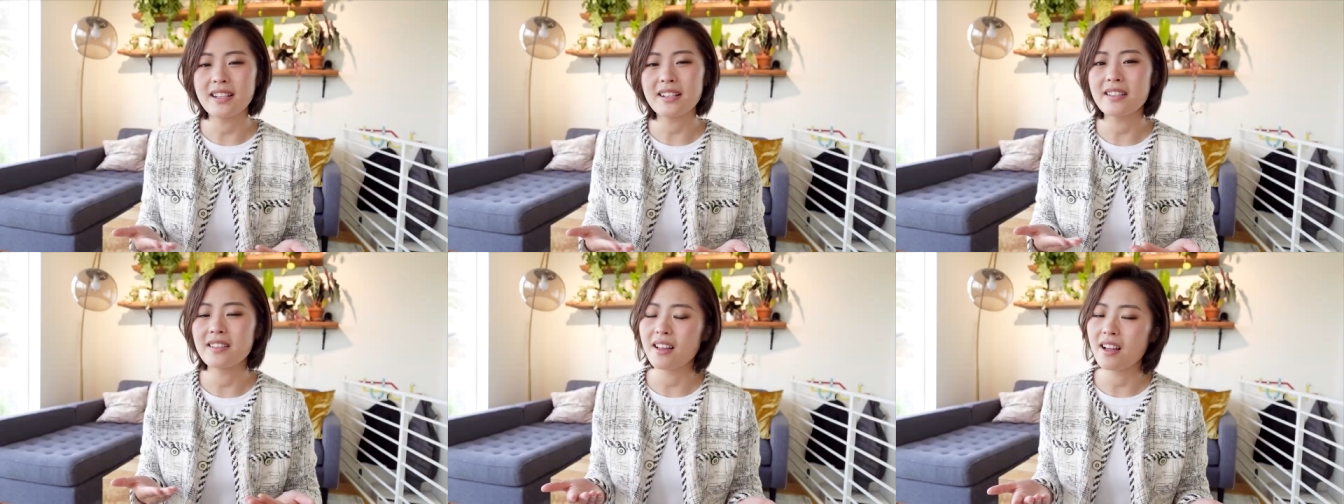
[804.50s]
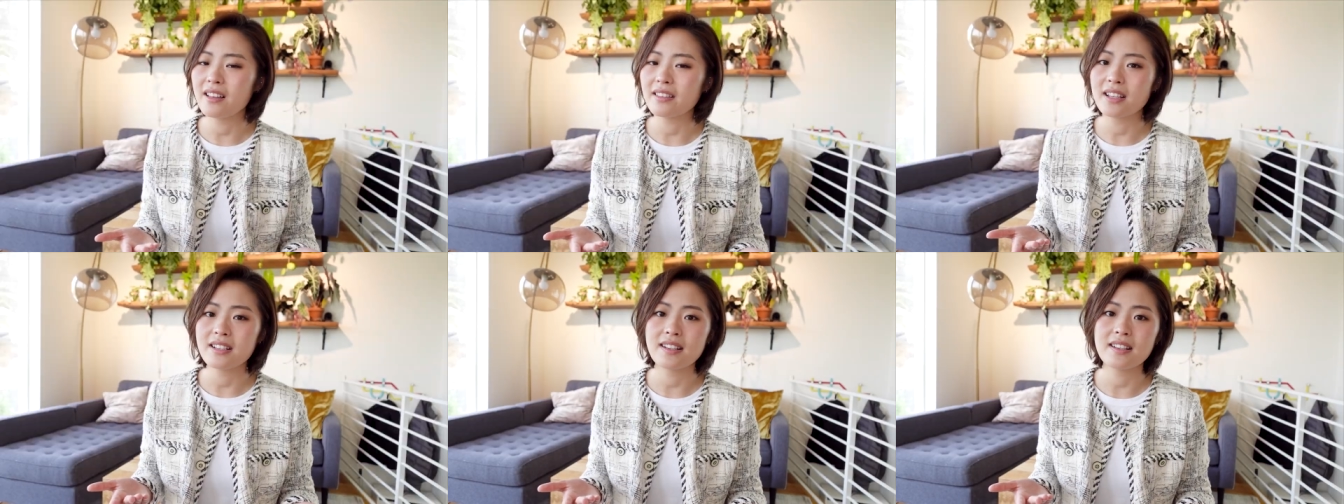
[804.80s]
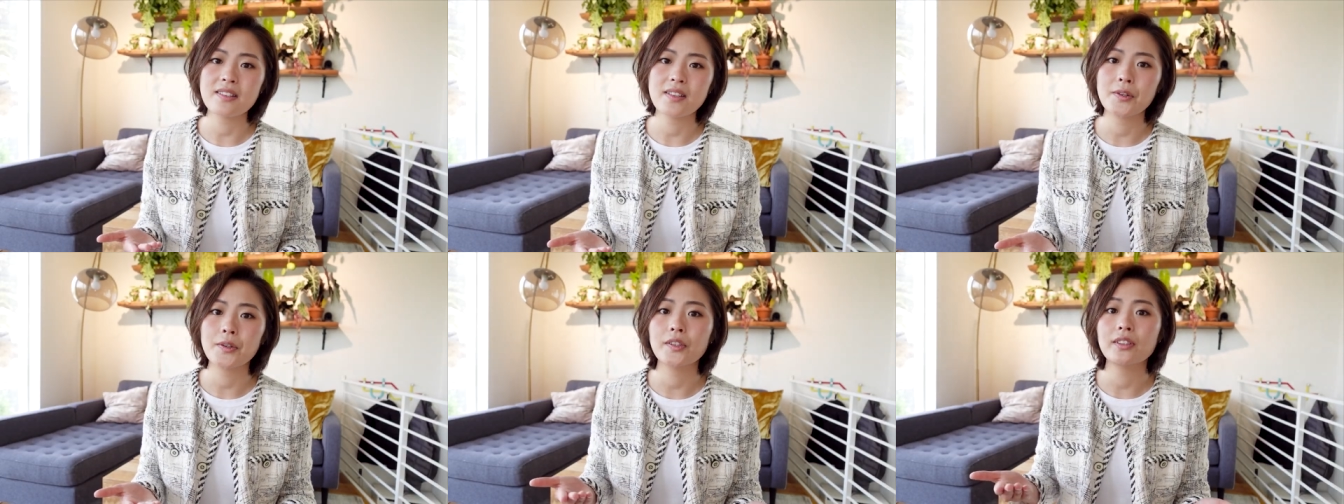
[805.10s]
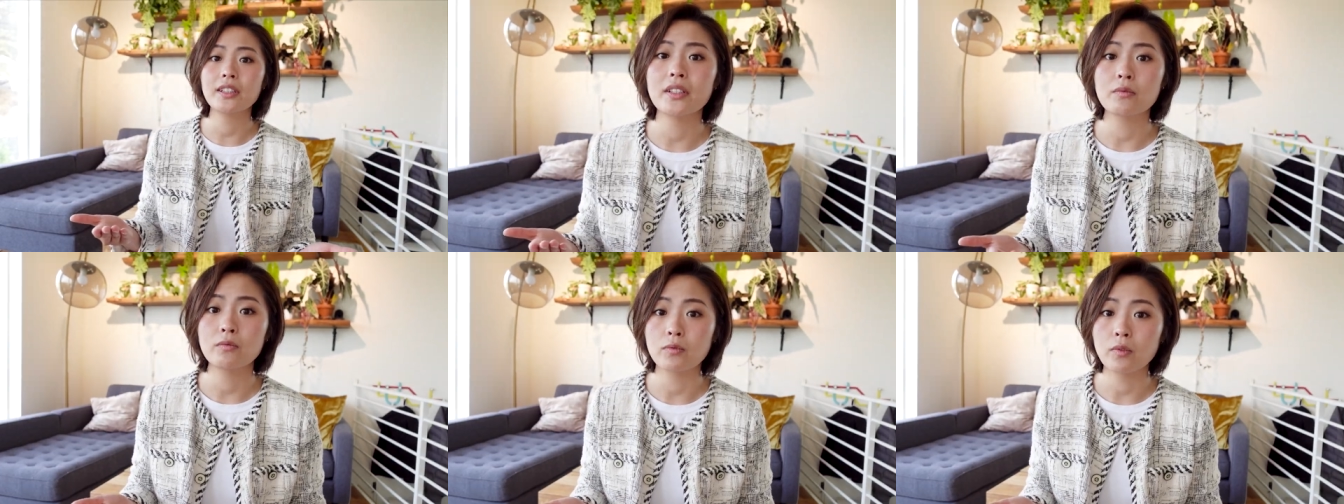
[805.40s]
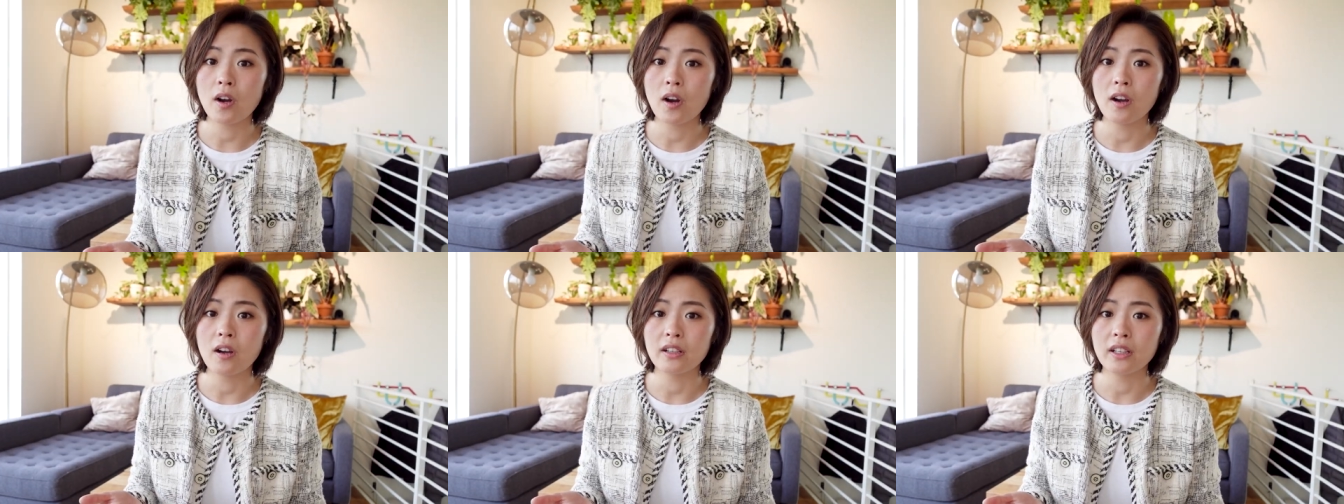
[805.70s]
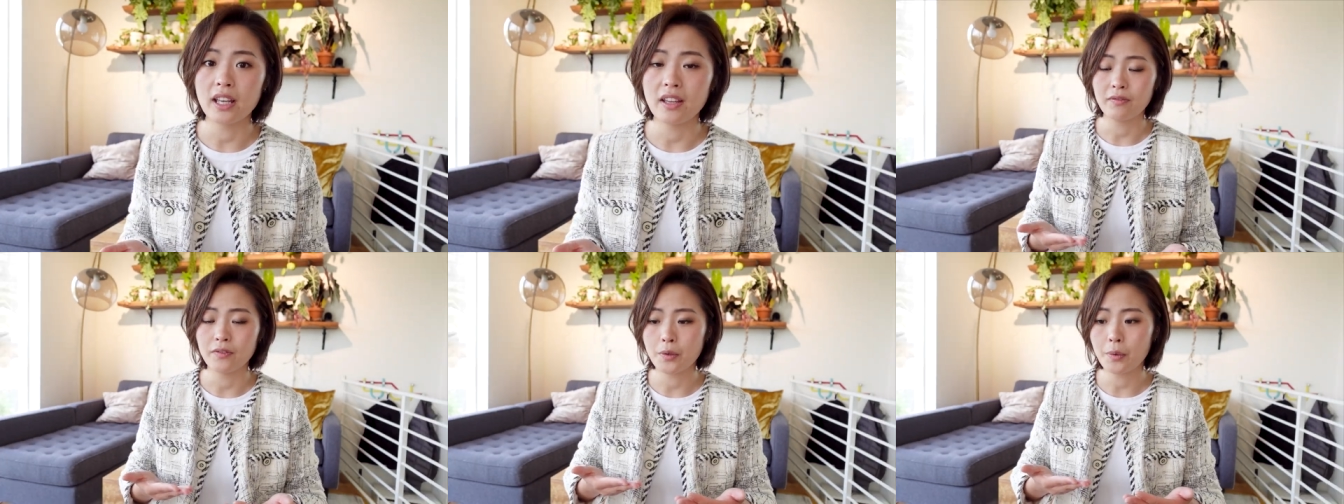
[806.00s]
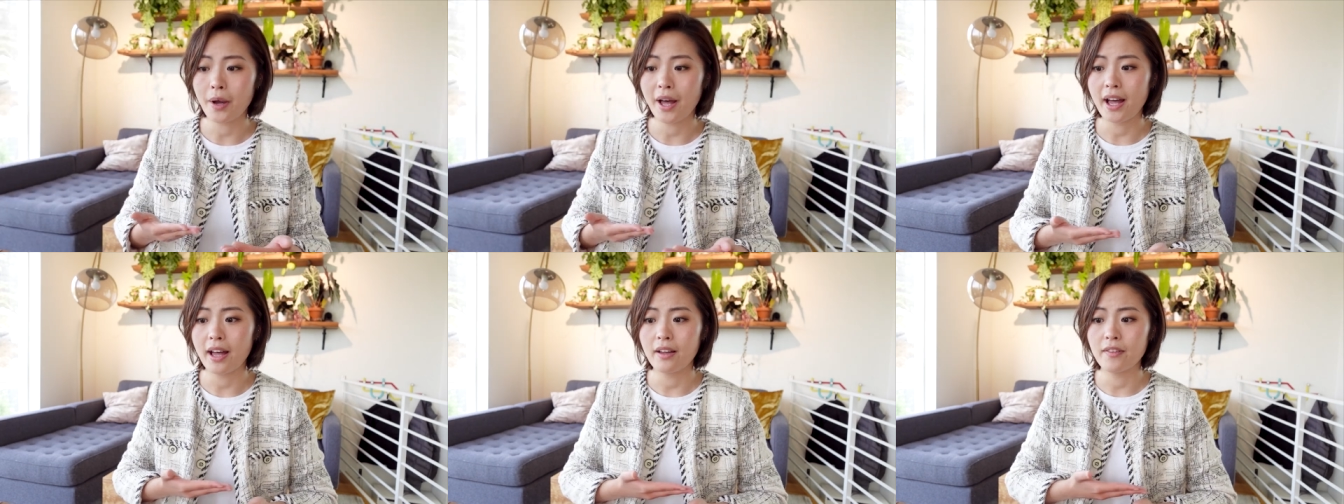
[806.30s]
is not necessarily wrong if you
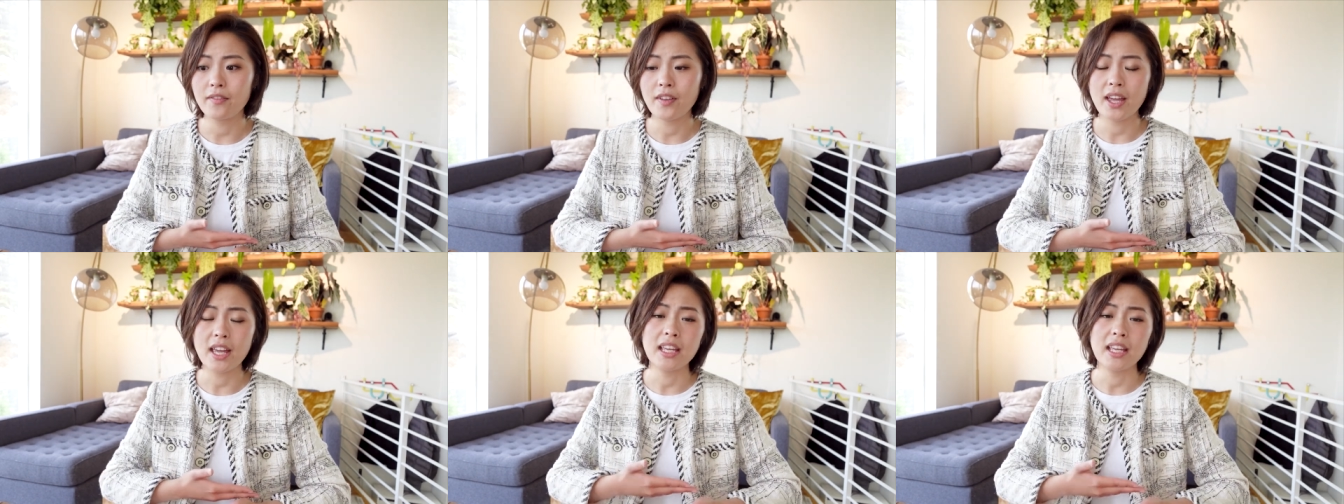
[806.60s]
have